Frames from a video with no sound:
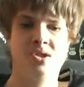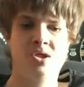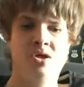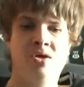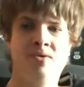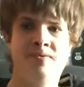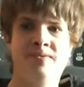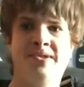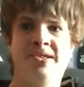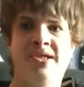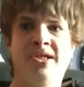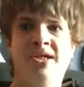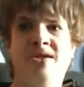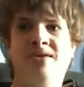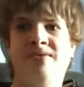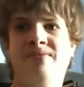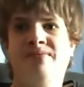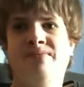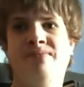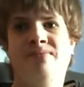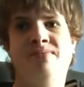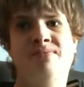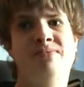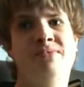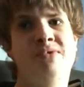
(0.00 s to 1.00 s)
obviously
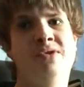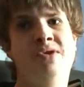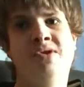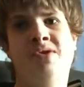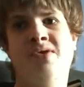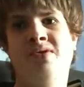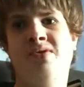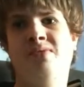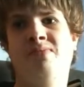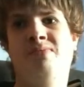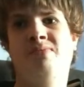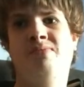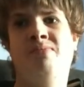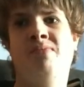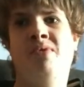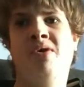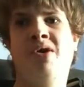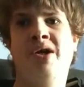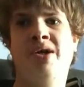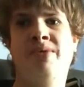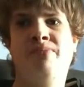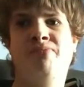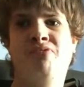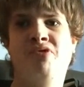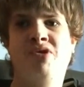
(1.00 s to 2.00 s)

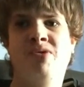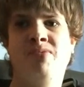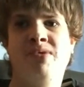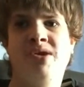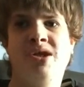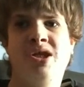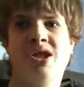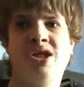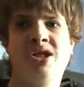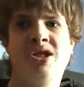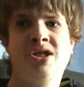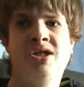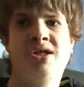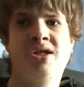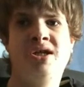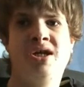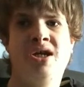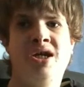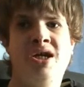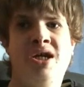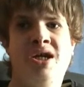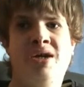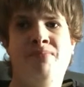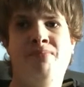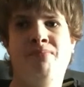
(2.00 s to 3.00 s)
my Premier League
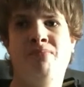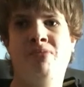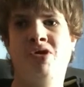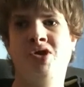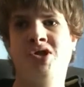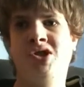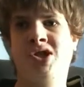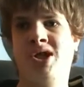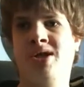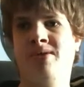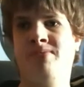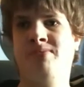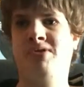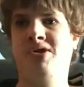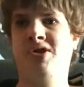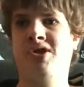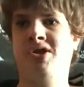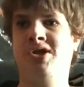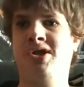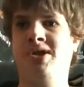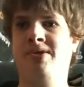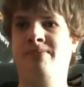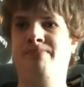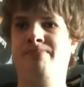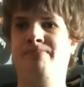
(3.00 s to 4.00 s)
and my
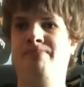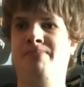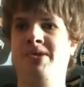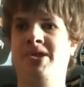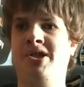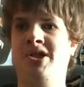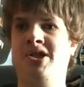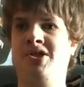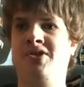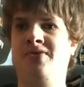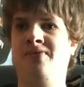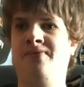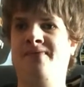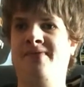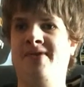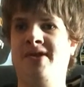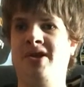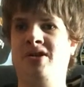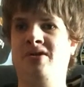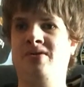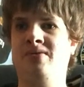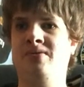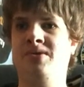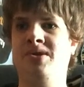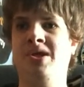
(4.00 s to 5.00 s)
Championship prediction
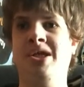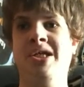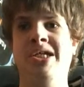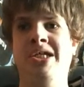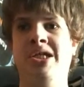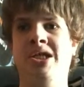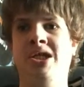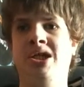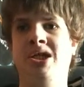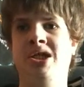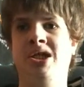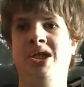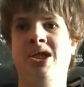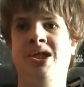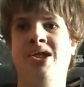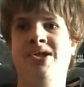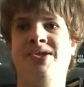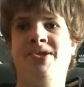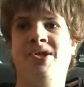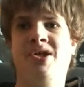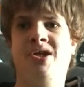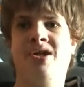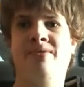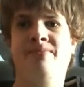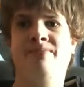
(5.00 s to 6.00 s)
videos
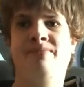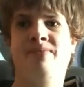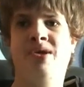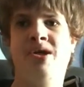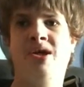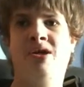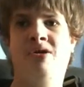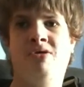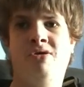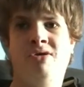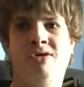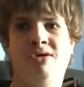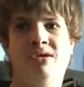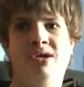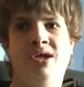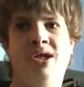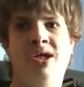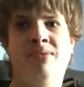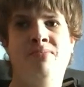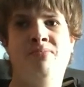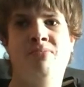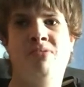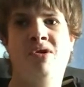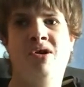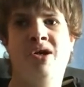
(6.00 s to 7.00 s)
is up
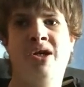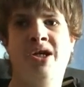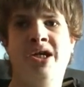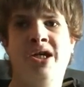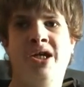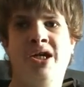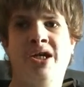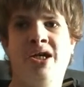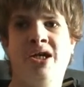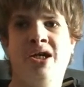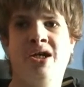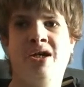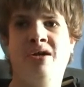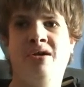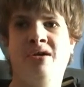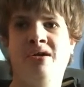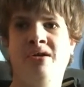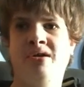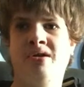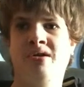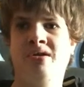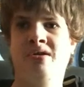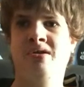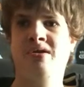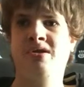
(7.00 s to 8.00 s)
in my uh,
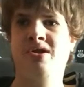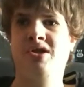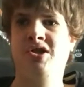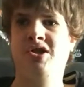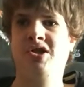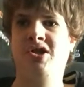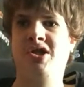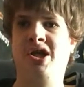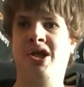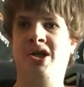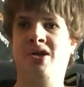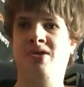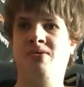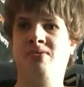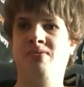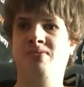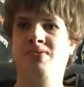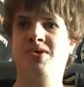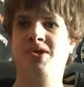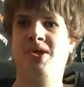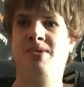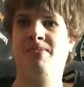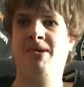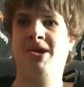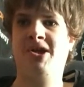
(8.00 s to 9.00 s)
channel,
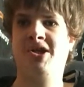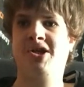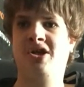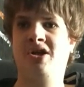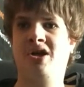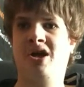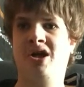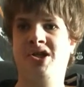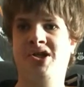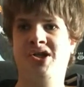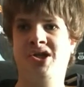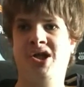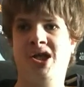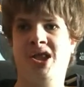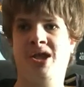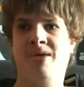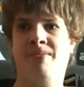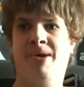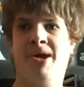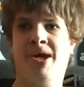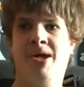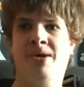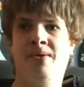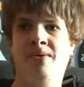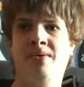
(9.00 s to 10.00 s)
so make sure you go check
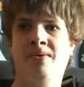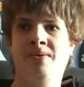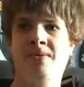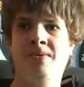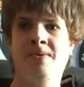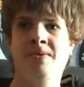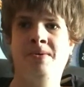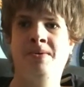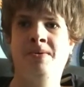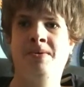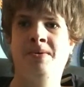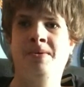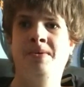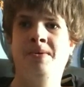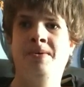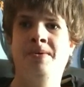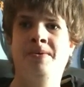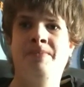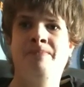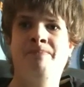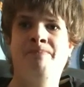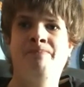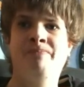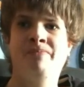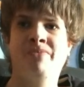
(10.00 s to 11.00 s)
them out
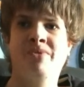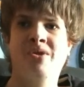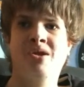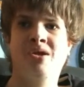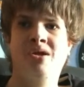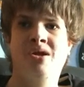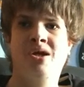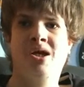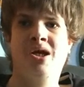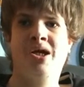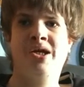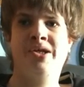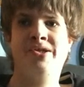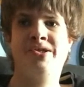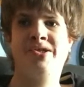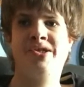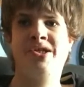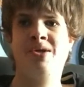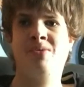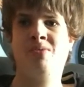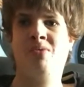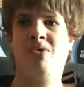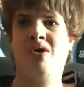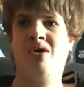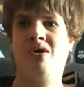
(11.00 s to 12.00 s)
and
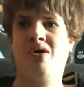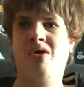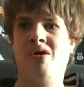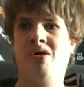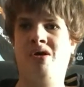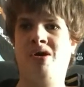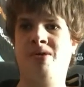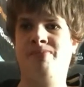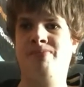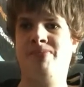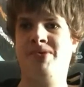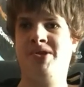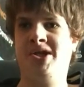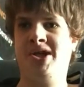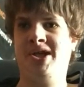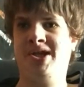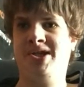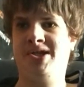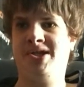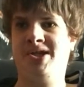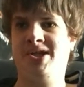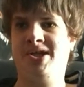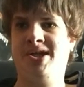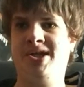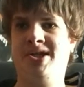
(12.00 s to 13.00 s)
see what I
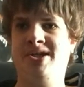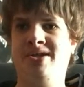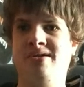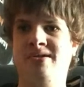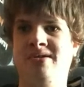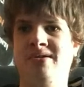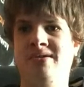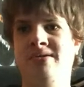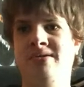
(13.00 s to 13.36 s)
predicted.